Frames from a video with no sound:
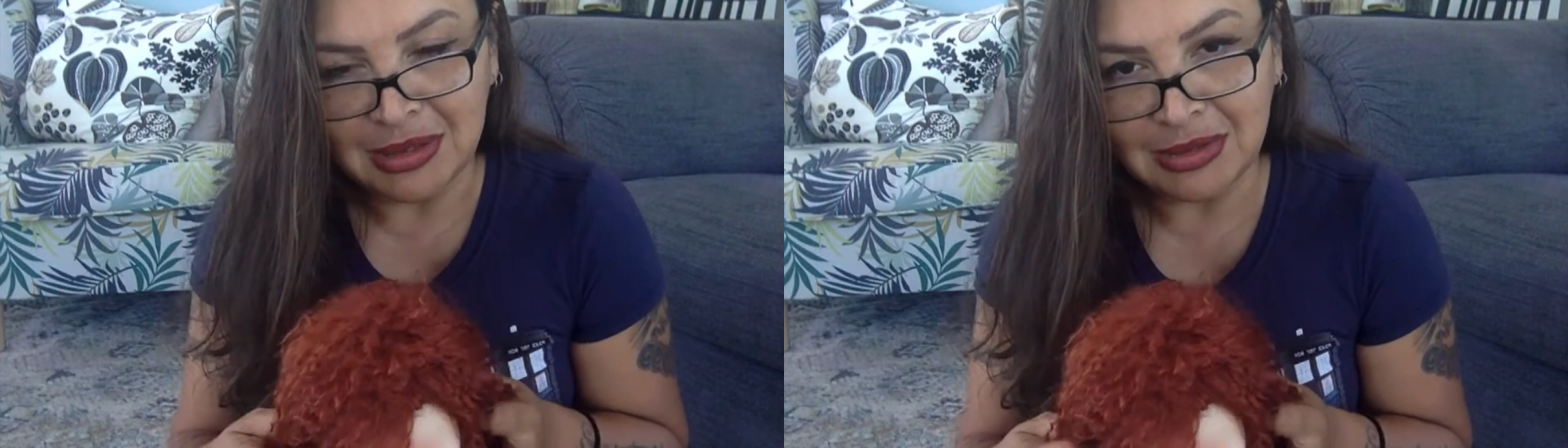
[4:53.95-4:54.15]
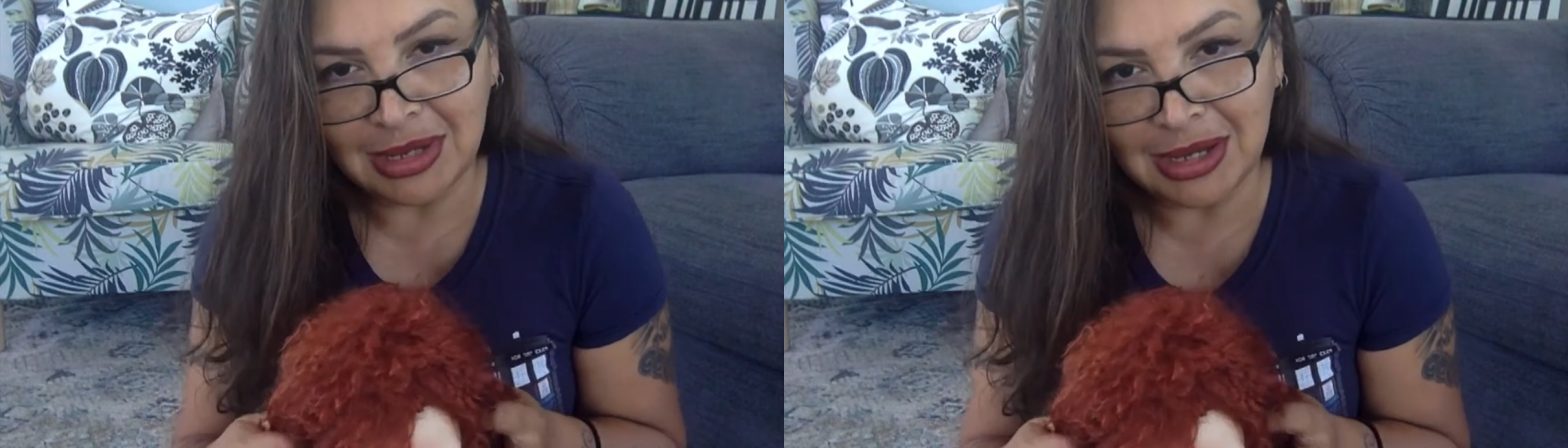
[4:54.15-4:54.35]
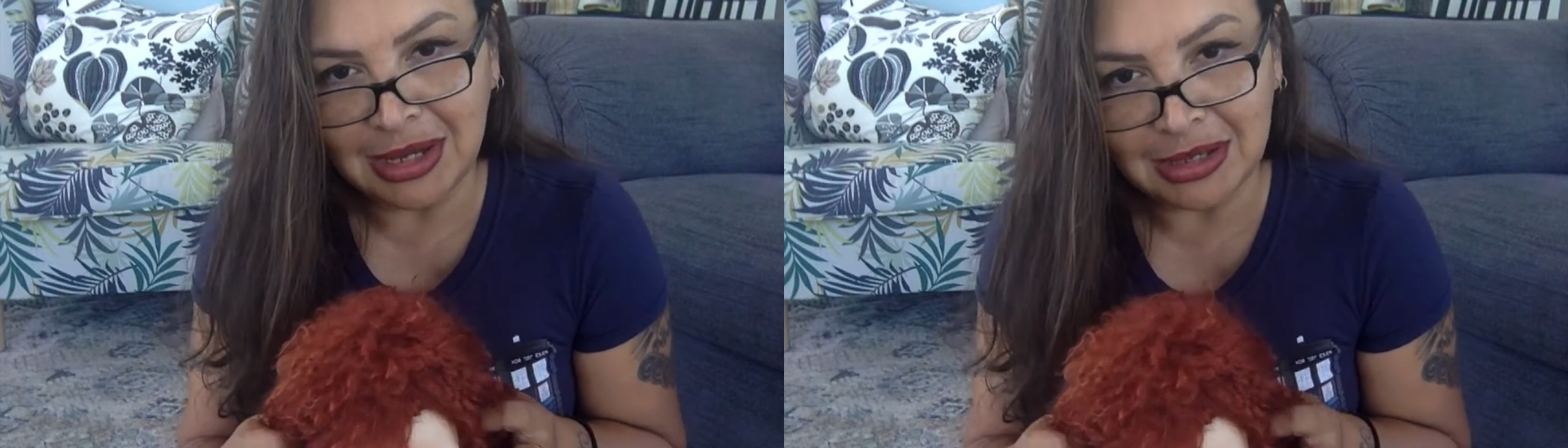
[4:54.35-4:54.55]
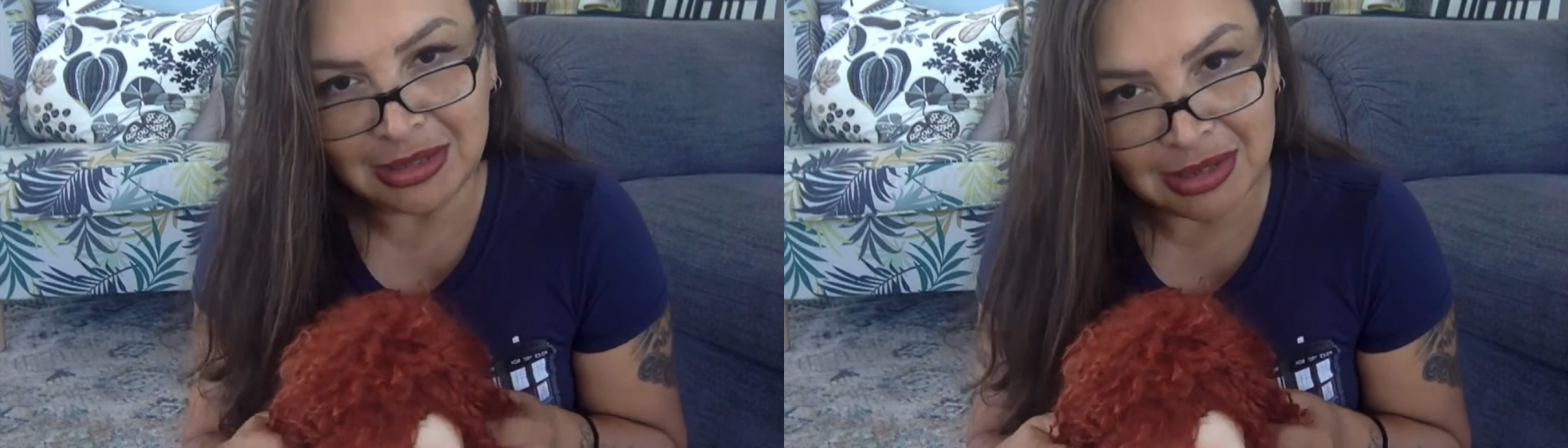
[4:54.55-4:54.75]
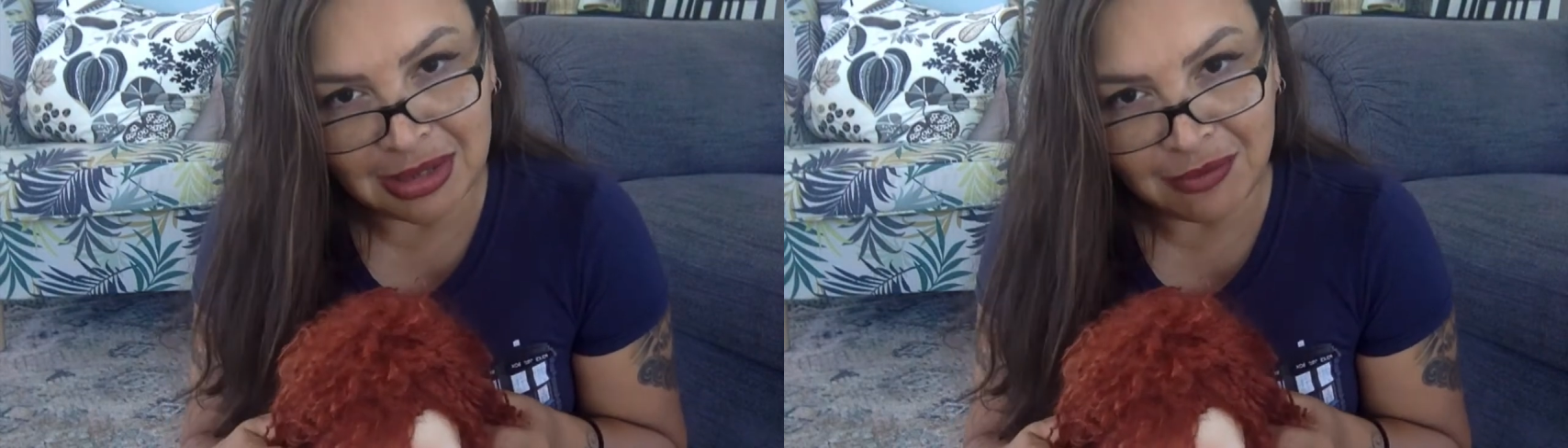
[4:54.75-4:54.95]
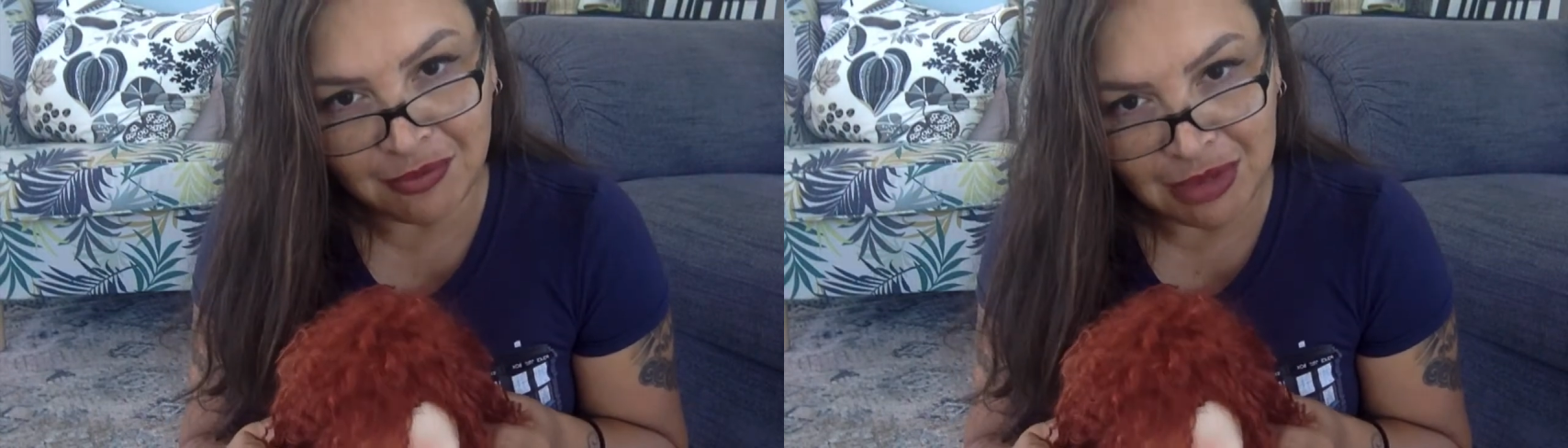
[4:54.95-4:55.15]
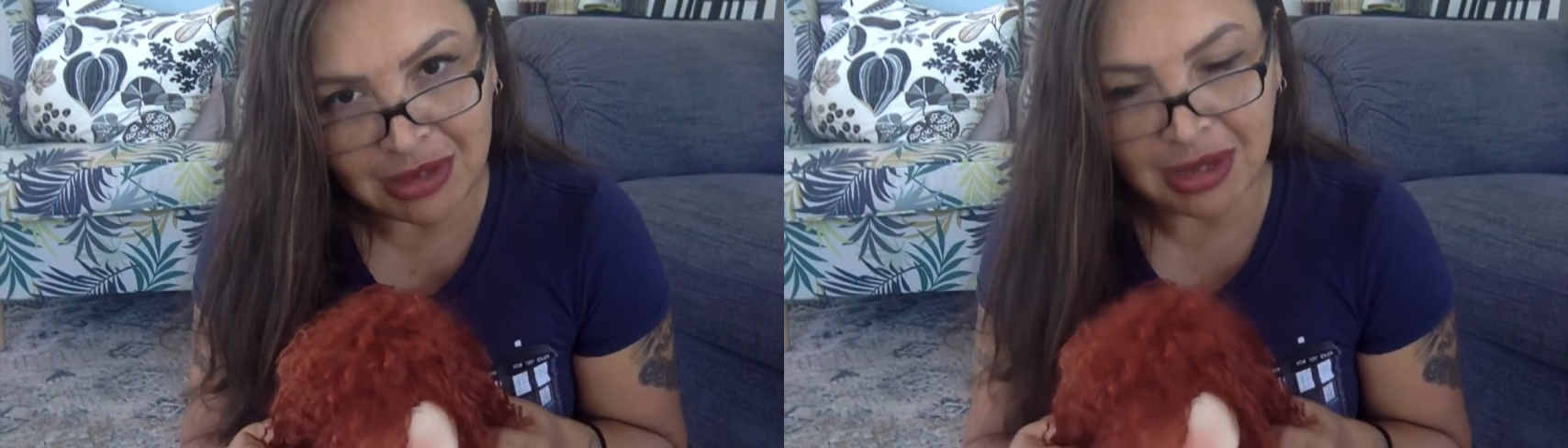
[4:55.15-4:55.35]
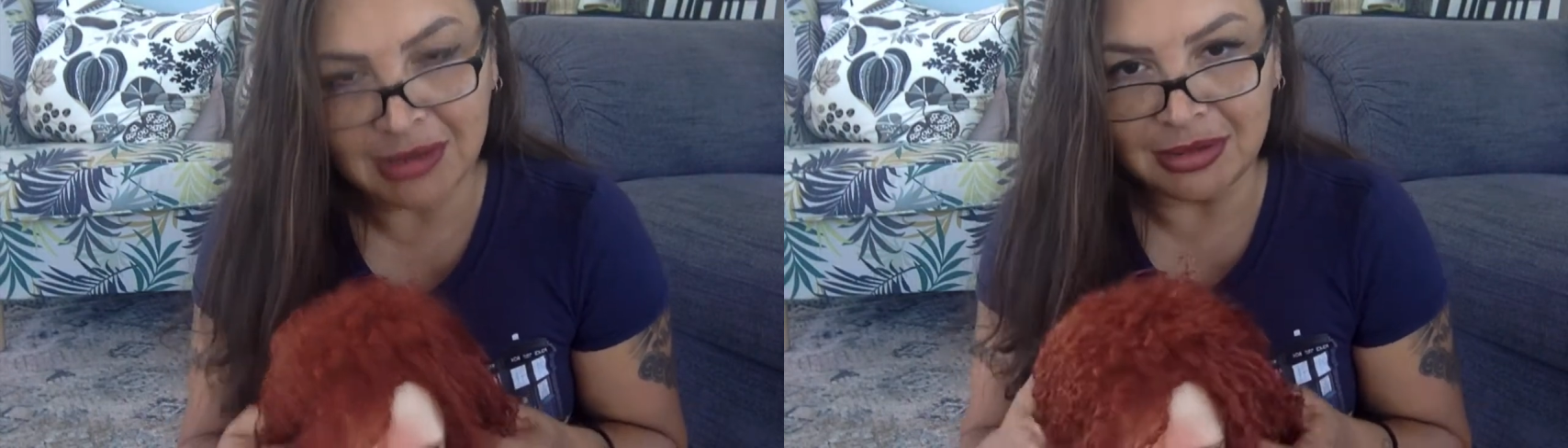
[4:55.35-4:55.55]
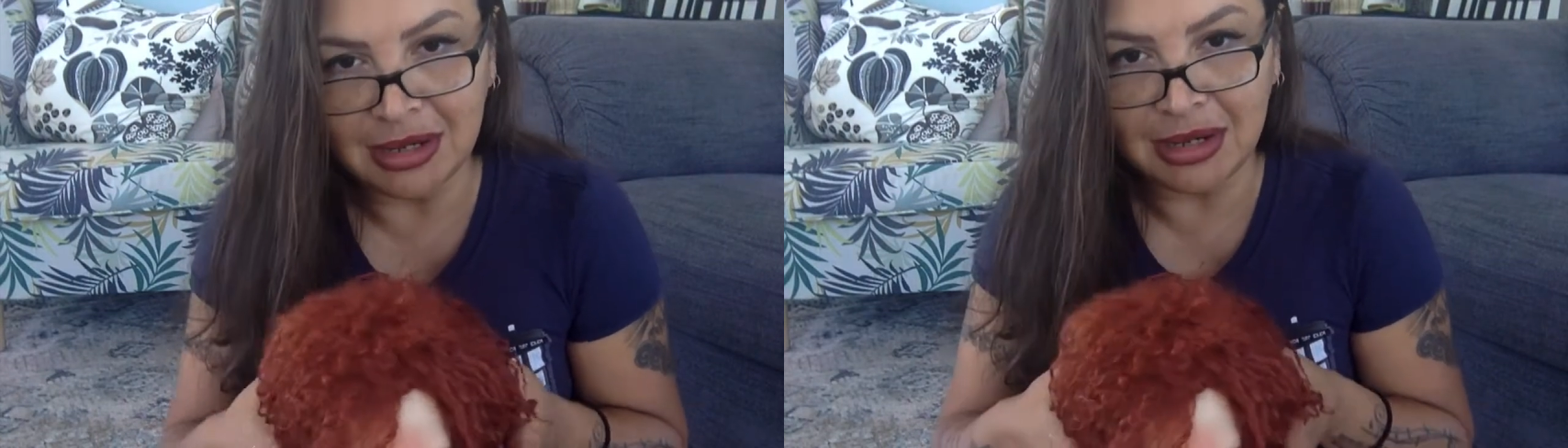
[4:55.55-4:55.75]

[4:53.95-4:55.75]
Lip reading: So getting it to fit nicely